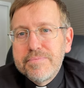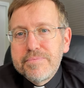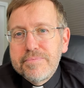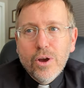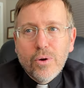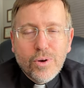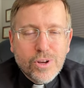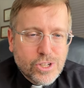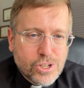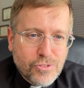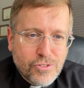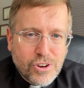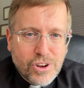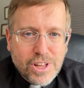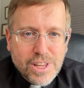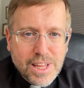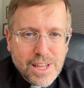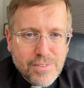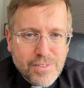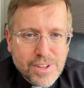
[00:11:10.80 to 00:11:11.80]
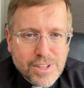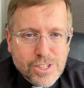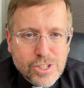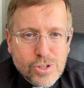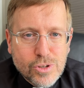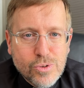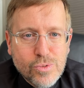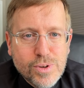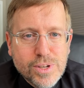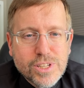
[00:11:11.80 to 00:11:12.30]
Christopher Clavius,
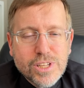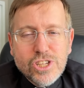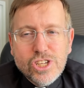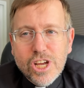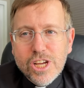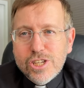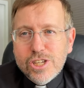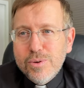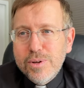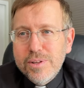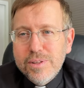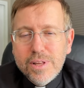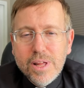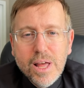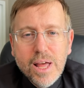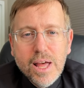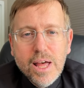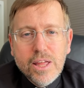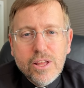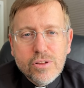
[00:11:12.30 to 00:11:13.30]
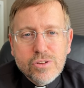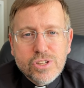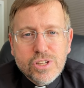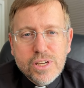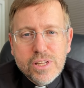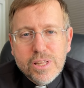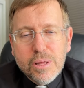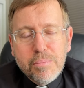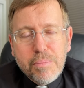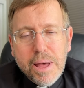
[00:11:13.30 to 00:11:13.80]
who is a Jesuit. You'll see
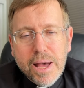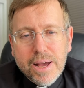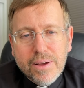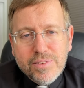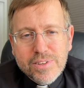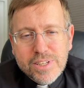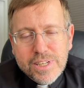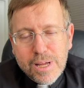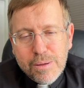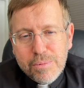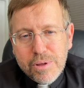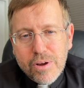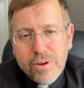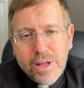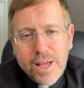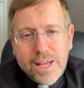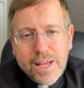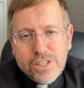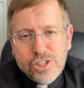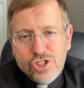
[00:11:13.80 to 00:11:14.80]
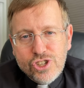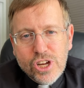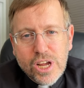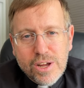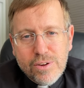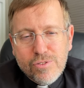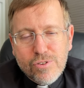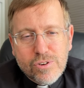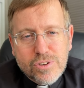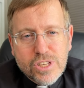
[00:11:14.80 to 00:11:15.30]
in the back of his name there,
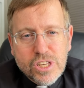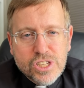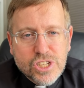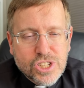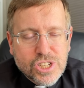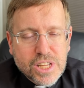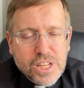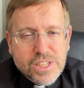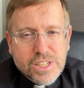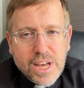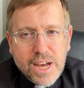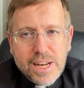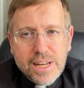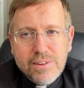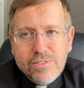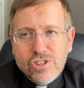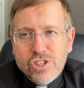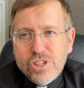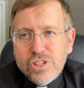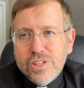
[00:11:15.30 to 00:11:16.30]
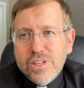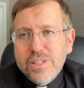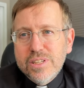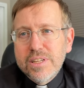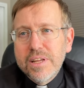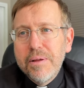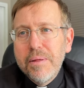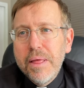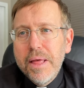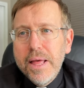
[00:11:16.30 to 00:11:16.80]
SJ, for the Society of Jesus.
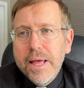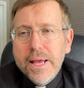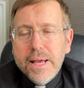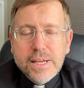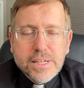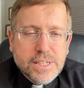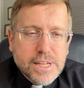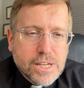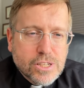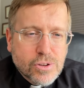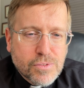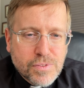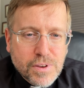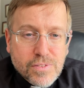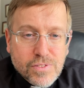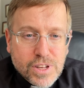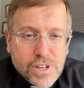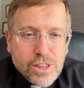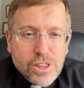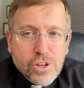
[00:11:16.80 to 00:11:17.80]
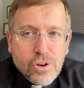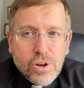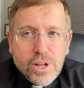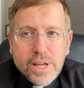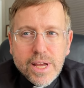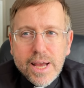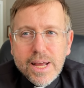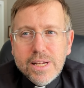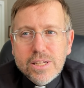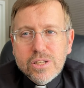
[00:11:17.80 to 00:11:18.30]
His dates are
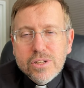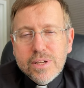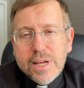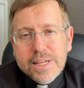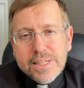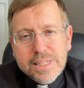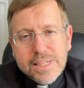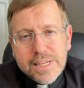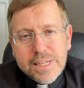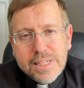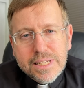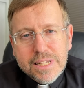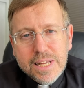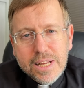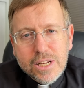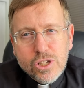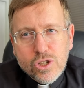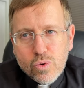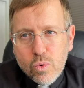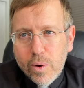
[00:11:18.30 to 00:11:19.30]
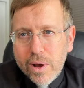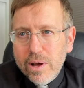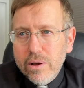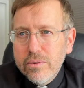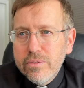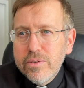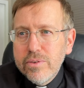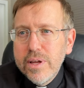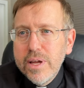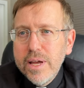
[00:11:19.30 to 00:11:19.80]
1538 to 1612,
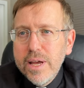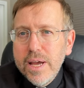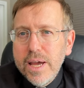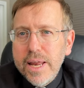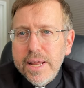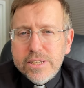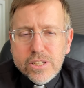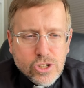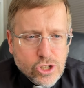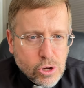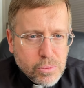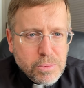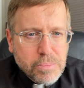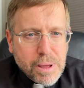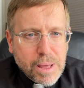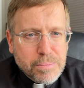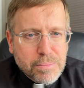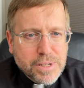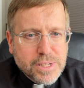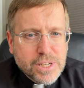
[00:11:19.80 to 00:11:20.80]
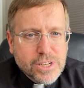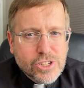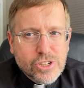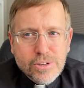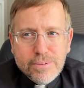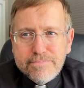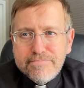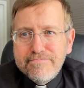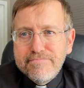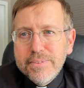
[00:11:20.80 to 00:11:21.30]
and he's a German
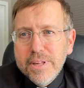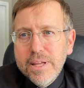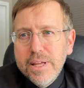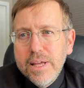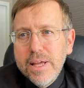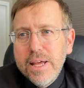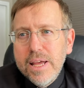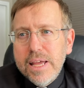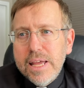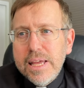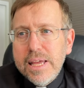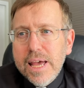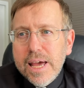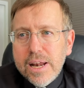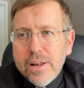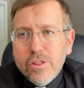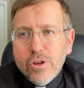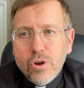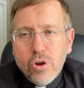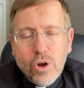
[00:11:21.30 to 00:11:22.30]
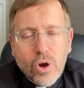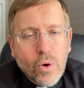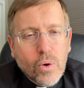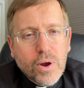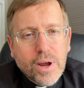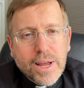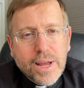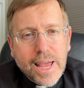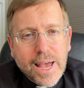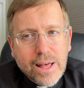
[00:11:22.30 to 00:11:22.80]
mathematician. He headed the
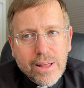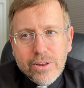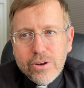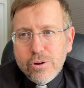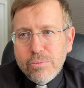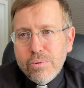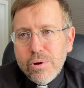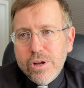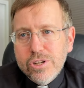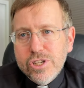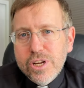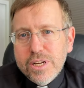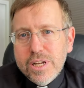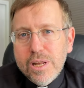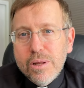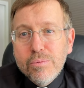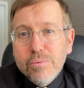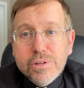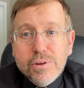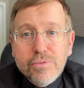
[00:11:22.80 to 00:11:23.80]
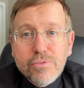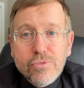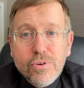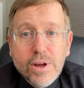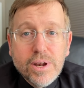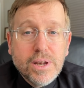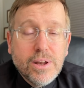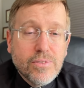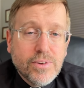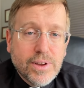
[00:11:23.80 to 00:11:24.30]
Gregorian Calendar Project, and he was a
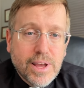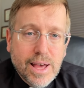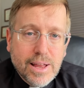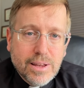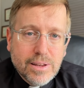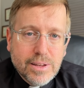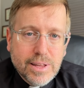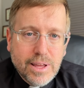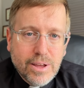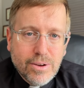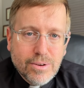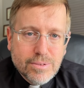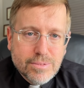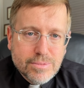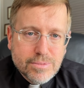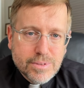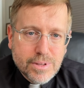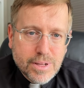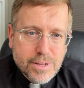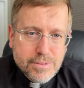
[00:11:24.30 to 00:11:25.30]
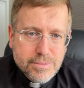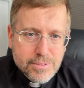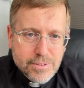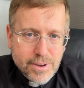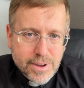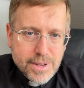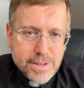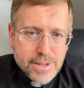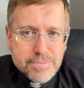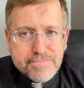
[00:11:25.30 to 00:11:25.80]
friend of Galileo, huh,
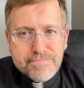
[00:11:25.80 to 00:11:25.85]
right?